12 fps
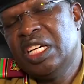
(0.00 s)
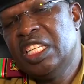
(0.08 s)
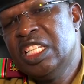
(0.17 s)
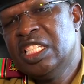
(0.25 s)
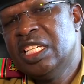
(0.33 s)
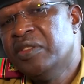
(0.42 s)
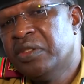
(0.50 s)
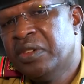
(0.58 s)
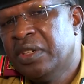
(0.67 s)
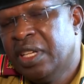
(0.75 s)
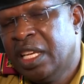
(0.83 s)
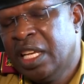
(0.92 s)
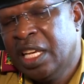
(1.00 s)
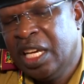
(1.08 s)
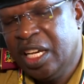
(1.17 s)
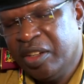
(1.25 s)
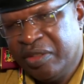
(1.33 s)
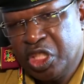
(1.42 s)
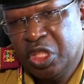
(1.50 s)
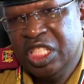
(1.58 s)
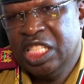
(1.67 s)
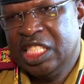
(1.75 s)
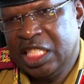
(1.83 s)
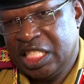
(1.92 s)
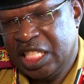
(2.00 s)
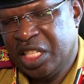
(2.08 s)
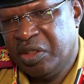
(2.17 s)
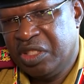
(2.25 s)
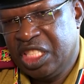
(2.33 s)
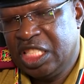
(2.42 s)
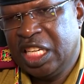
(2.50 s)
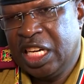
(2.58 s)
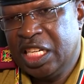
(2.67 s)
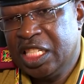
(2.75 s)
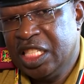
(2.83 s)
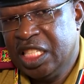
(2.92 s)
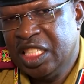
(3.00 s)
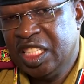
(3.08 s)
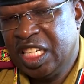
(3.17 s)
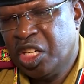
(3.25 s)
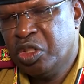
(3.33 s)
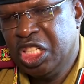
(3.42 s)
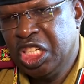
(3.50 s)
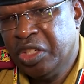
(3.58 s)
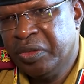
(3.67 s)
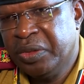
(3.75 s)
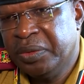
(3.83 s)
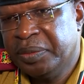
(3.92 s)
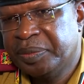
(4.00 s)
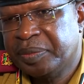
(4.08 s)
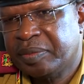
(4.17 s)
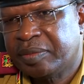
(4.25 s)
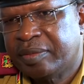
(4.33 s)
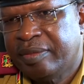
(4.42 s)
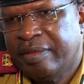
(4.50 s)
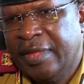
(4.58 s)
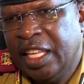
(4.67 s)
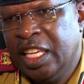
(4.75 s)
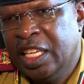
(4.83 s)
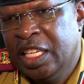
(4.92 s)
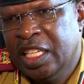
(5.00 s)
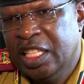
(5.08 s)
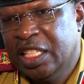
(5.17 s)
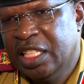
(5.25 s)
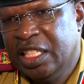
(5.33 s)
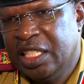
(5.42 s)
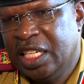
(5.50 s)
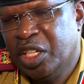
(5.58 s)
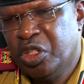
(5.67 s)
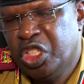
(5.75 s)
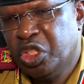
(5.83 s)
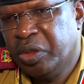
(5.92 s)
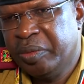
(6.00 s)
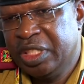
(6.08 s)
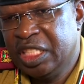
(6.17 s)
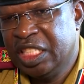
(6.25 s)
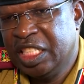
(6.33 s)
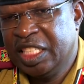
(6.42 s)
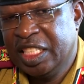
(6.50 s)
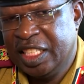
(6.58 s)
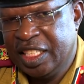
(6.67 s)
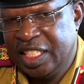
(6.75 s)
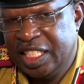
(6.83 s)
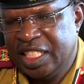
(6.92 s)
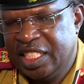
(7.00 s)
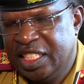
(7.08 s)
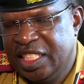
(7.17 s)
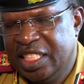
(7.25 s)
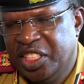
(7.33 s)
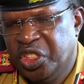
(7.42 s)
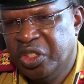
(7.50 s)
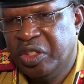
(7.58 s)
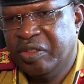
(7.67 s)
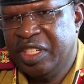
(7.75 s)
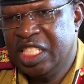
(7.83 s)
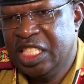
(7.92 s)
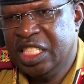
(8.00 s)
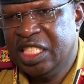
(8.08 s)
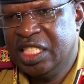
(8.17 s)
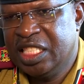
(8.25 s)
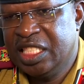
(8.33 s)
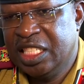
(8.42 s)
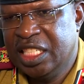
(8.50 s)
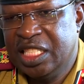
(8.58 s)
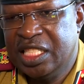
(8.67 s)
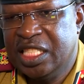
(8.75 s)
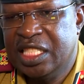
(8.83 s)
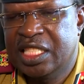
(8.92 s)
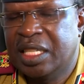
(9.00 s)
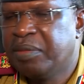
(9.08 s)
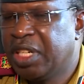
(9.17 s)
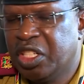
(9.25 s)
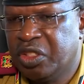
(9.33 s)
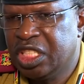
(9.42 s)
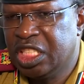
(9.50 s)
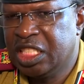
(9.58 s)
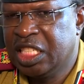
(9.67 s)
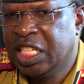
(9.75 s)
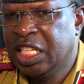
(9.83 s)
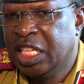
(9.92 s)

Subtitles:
At this level, I oversee the six counties. At the county level, the county commissioner oversees his sub-counties.